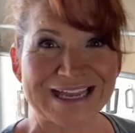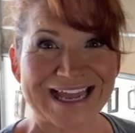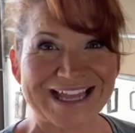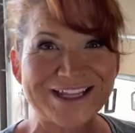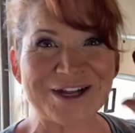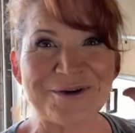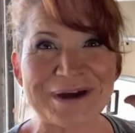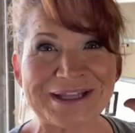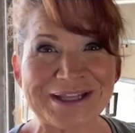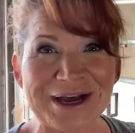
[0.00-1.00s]
Hello,
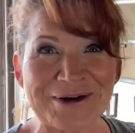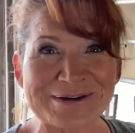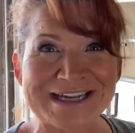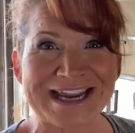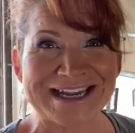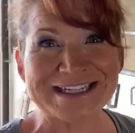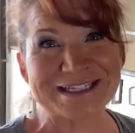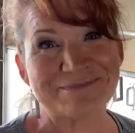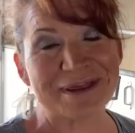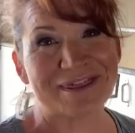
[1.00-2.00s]
hello, Diana
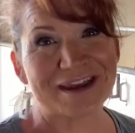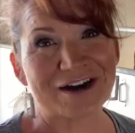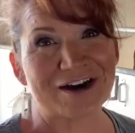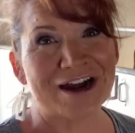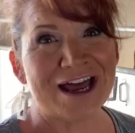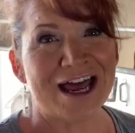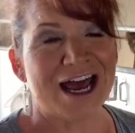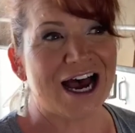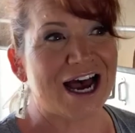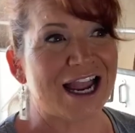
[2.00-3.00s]
Smith here.
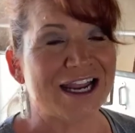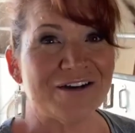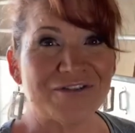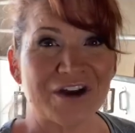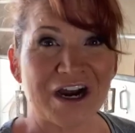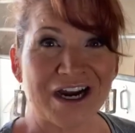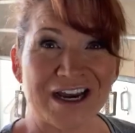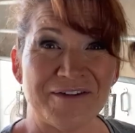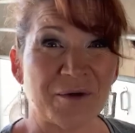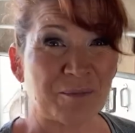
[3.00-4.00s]
I have got
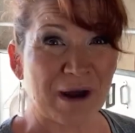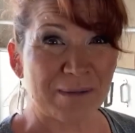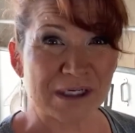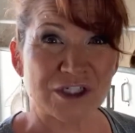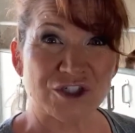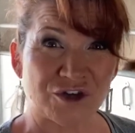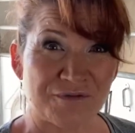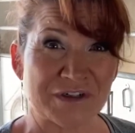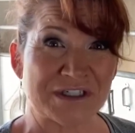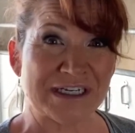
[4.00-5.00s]
kind of a public
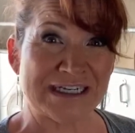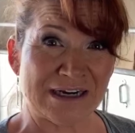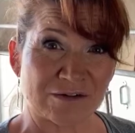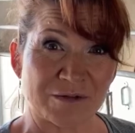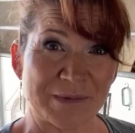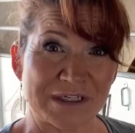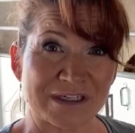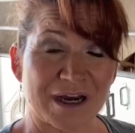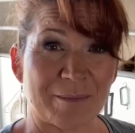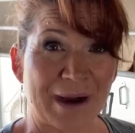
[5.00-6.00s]
service
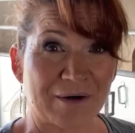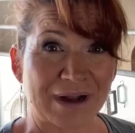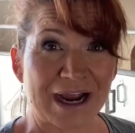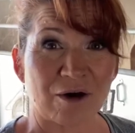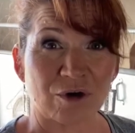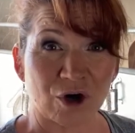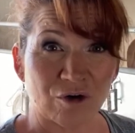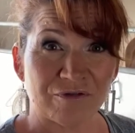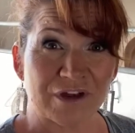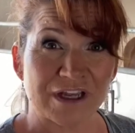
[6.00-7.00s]
announcement about how
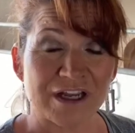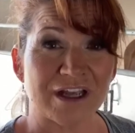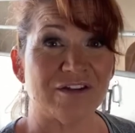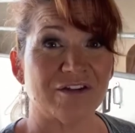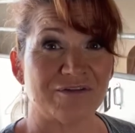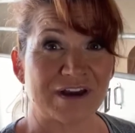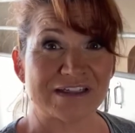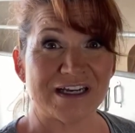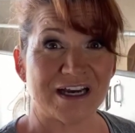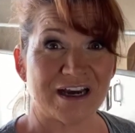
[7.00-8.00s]
COVID is
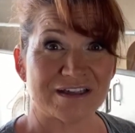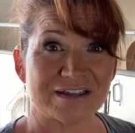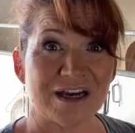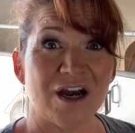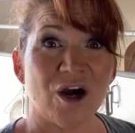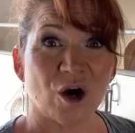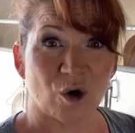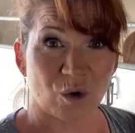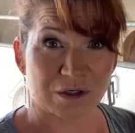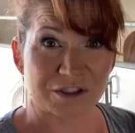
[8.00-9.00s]
affecting us
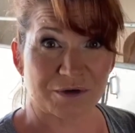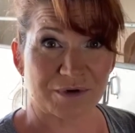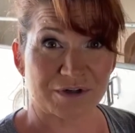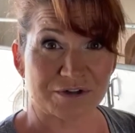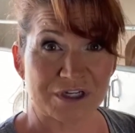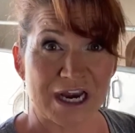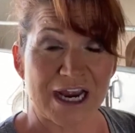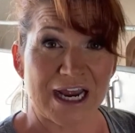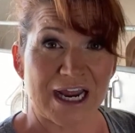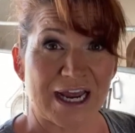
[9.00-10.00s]
horse owners.
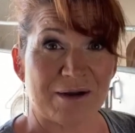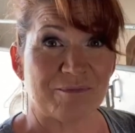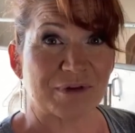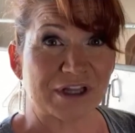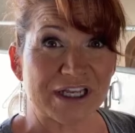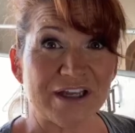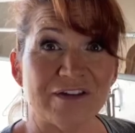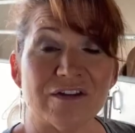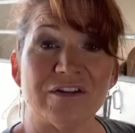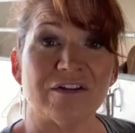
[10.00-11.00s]
And
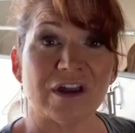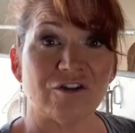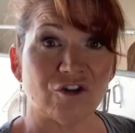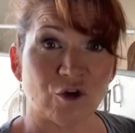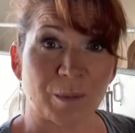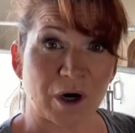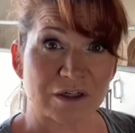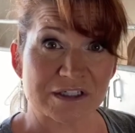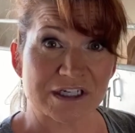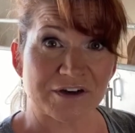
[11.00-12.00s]
please, this is a
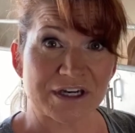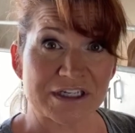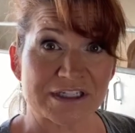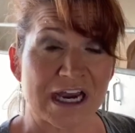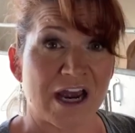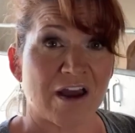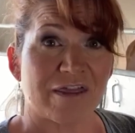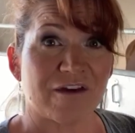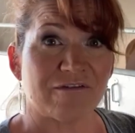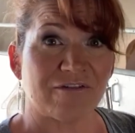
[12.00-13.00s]
two-part series.
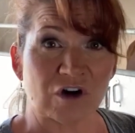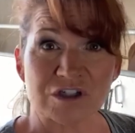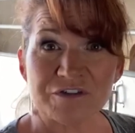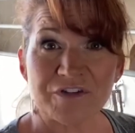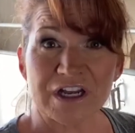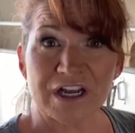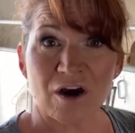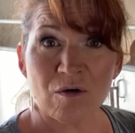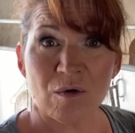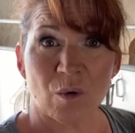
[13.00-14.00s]
The first
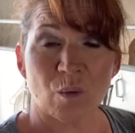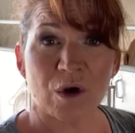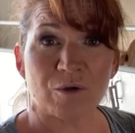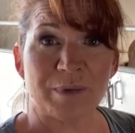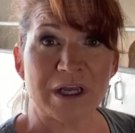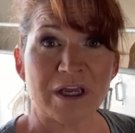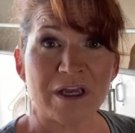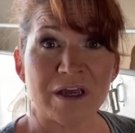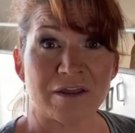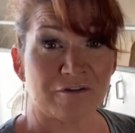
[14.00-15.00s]
video will
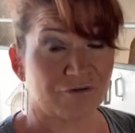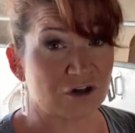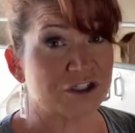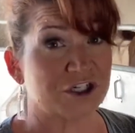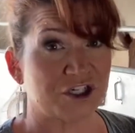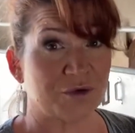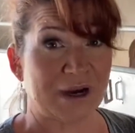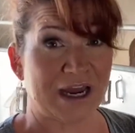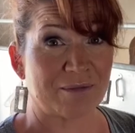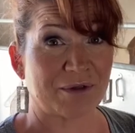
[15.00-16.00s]
be the first issue I
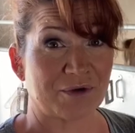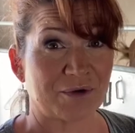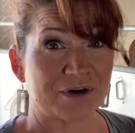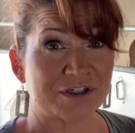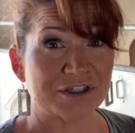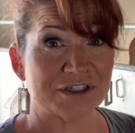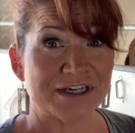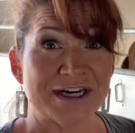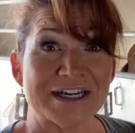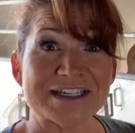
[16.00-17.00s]
had with the horse.
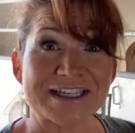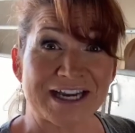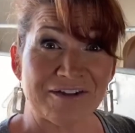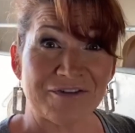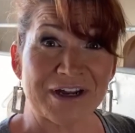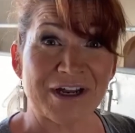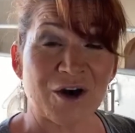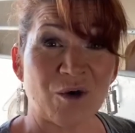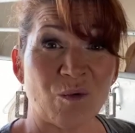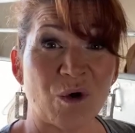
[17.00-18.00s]
Second
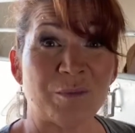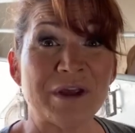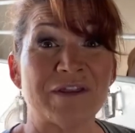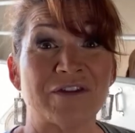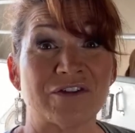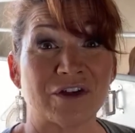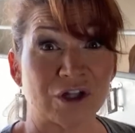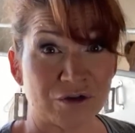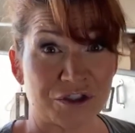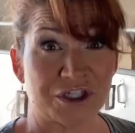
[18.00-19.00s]
video will be the
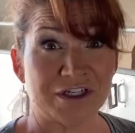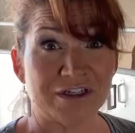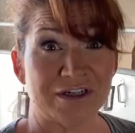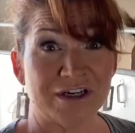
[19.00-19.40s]
solution